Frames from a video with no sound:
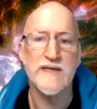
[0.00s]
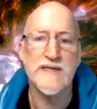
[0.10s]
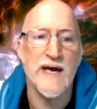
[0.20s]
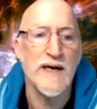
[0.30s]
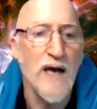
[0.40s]

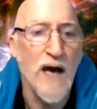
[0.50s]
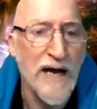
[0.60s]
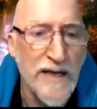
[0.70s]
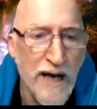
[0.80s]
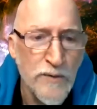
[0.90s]
yeah,
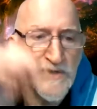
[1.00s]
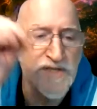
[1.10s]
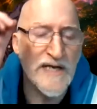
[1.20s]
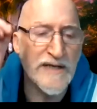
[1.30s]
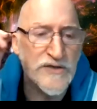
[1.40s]
I, I will
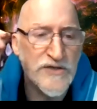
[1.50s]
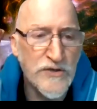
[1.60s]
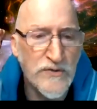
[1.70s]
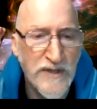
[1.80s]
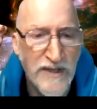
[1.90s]
send it to
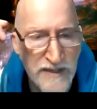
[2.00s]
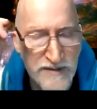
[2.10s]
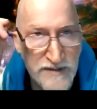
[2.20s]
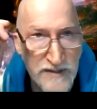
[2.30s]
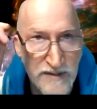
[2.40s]
you, and
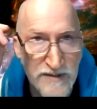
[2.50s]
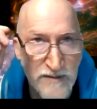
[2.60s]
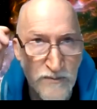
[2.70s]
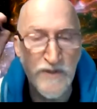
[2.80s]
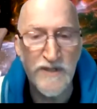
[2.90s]
it's it's
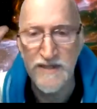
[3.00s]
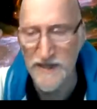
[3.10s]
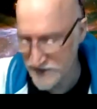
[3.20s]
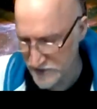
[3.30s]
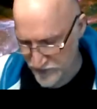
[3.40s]
a really
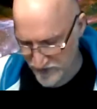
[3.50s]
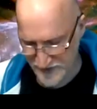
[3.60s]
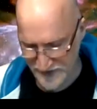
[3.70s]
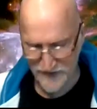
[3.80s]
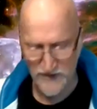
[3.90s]
nice to print
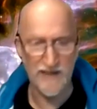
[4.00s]
out on